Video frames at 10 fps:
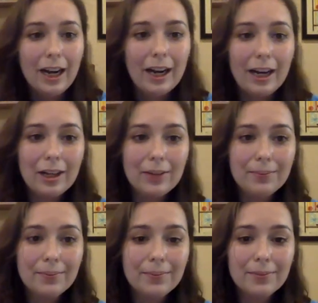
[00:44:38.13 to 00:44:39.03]

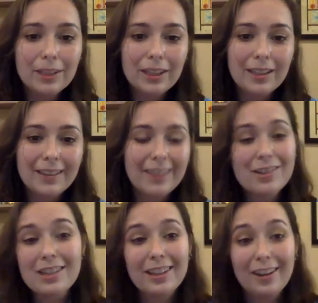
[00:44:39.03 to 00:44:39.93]
That
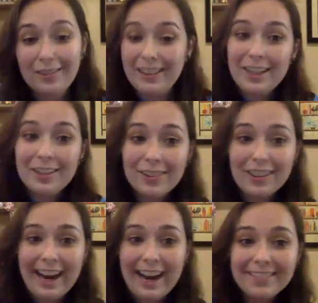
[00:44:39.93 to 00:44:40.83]
wasn't. Oh, thank you for
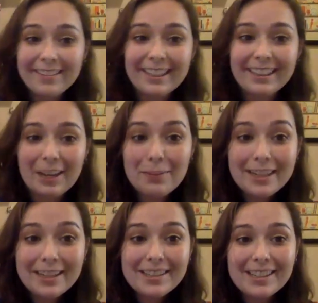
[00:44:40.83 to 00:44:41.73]
laughing. That
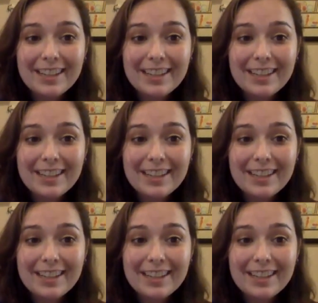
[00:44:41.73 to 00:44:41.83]
means